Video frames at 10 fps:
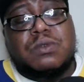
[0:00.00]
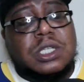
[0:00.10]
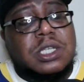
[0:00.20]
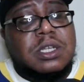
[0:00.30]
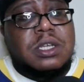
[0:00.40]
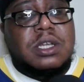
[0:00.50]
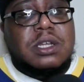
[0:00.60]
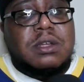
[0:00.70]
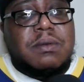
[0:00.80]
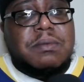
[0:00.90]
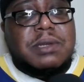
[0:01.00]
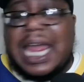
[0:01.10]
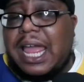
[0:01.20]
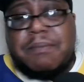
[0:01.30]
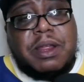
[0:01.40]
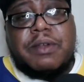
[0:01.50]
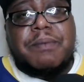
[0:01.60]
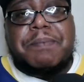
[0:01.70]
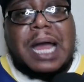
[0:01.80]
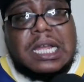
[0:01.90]
was damn near
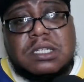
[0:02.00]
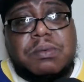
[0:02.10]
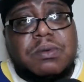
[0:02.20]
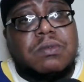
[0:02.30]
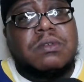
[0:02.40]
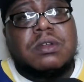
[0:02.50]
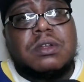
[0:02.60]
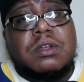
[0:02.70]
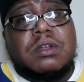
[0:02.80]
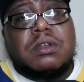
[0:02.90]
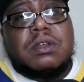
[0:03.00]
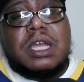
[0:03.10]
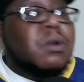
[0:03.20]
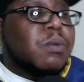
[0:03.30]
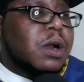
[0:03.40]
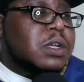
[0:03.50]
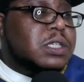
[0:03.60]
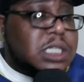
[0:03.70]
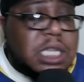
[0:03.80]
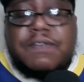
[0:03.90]
impossible. In the words
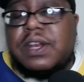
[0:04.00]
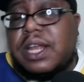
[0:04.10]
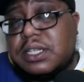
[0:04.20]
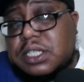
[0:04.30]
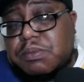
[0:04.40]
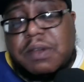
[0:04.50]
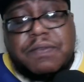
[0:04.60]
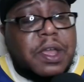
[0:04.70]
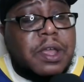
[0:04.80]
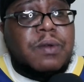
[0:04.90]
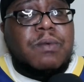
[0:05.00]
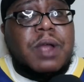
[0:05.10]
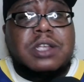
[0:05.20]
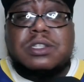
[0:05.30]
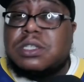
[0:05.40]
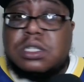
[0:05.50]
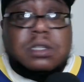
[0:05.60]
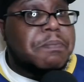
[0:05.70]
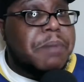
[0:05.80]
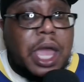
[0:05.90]
of Stephen A. Smith, Aaron Rodgers is a
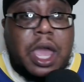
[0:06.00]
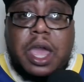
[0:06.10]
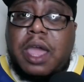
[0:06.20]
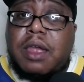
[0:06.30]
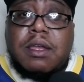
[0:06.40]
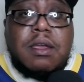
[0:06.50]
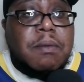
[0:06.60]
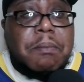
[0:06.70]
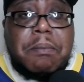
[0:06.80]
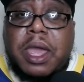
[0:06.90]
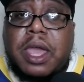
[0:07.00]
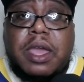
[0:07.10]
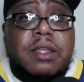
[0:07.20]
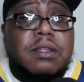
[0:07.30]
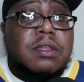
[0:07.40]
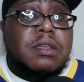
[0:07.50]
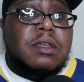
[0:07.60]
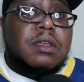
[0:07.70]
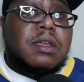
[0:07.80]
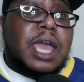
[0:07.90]
bad man.
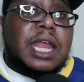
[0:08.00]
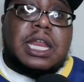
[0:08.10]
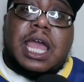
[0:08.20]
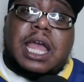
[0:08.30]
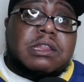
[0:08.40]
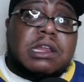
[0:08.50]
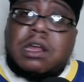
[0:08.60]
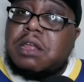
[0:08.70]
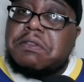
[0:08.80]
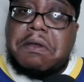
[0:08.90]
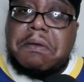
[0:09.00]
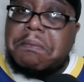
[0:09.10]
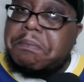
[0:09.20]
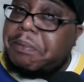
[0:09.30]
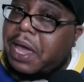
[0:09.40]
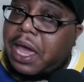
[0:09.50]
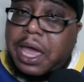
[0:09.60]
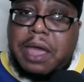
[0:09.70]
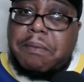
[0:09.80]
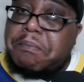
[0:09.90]
And he had that other
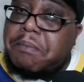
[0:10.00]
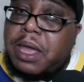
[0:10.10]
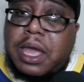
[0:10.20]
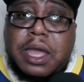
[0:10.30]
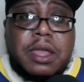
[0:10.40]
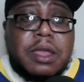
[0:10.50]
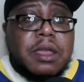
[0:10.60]
bad man